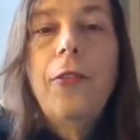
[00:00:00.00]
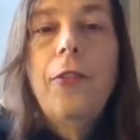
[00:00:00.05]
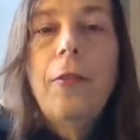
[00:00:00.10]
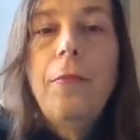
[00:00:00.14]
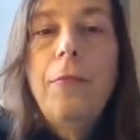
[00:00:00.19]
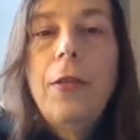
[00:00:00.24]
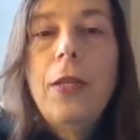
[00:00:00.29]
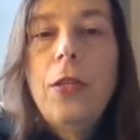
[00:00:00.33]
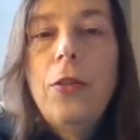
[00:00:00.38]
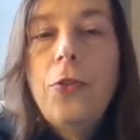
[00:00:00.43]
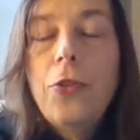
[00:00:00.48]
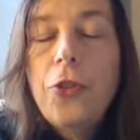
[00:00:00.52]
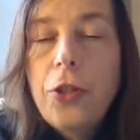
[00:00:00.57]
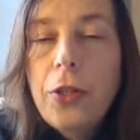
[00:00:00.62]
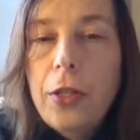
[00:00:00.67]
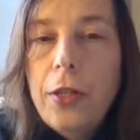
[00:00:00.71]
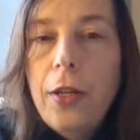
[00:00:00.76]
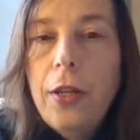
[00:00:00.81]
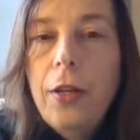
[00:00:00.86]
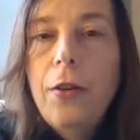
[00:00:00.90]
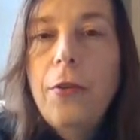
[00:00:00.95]
Something you
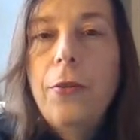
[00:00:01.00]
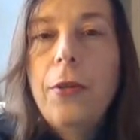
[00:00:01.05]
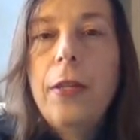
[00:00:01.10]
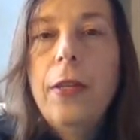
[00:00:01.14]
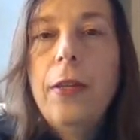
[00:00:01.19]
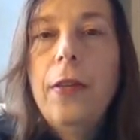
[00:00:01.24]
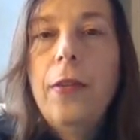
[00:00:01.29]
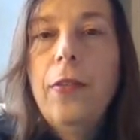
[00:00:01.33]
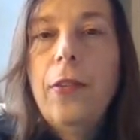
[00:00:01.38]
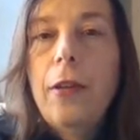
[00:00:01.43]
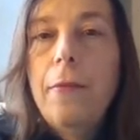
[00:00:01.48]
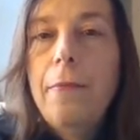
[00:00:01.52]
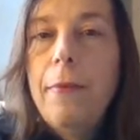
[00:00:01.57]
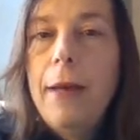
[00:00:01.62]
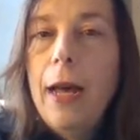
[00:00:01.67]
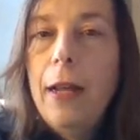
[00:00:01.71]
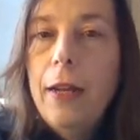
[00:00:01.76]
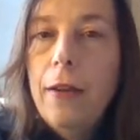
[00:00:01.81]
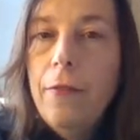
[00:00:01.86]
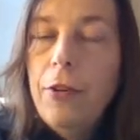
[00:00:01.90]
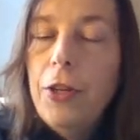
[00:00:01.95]
should know is
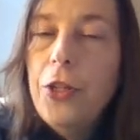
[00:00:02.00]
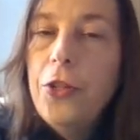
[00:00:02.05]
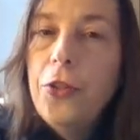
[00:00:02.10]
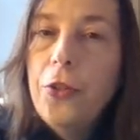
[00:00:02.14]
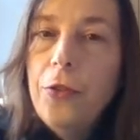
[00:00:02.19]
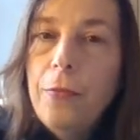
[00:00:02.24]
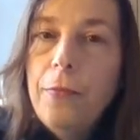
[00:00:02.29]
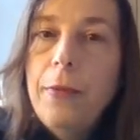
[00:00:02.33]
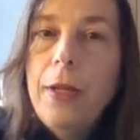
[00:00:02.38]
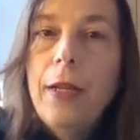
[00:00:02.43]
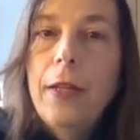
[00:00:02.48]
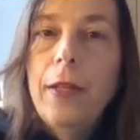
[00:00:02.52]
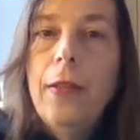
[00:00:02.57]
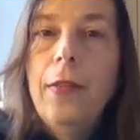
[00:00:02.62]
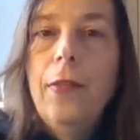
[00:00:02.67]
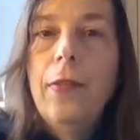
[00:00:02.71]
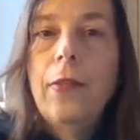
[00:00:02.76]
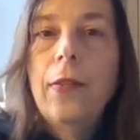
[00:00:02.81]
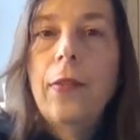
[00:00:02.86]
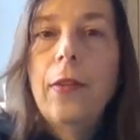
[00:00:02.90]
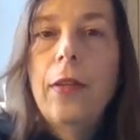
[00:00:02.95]
about every 2
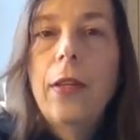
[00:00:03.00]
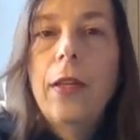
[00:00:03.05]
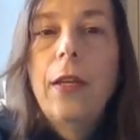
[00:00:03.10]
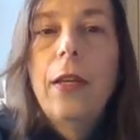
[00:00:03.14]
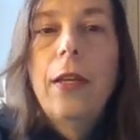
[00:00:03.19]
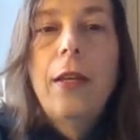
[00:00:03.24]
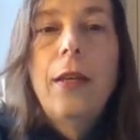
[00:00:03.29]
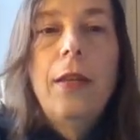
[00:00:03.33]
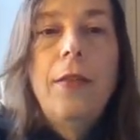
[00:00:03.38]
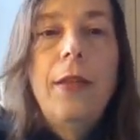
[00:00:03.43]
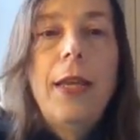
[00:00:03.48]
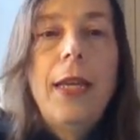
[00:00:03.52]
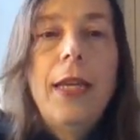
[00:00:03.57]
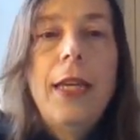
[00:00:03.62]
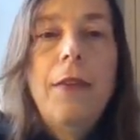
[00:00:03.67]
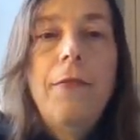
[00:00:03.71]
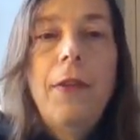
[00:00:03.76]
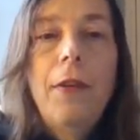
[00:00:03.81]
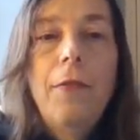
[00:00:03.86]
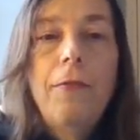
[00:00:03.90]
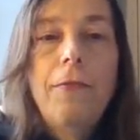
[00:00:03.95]
months, they
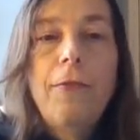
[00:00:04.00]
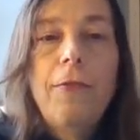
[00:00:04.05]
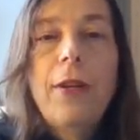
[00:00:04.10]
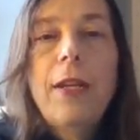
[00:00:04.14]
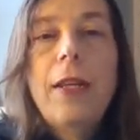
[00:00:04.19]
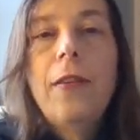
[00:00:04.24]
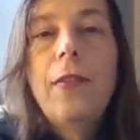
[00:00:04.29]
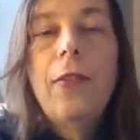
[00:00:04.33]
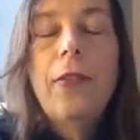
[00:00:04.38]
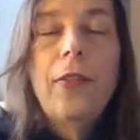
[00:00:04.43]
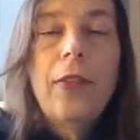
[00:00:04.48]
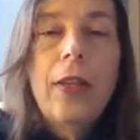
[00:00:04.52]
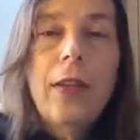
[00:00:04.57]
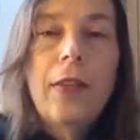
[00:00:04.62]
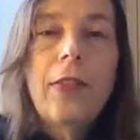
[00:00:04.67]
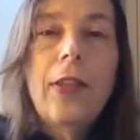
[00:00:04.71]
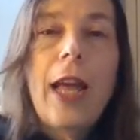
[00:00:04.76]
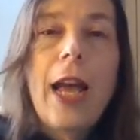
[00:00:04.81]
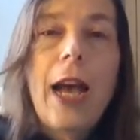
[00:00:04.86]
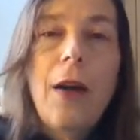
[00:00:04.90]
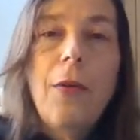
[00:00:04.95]
give a free
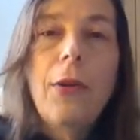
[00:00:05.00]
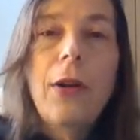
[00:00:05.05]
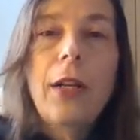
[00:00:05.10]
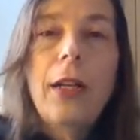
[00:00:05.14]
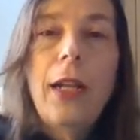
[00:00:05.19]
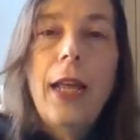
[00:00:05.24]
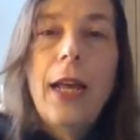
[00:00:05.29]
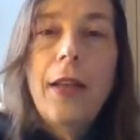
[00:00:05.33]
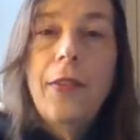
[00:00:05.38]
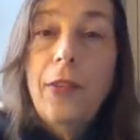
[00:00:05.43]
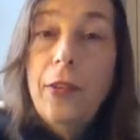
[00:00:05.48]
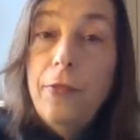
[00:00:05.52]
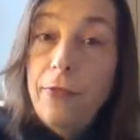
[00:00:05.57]
6-hour class.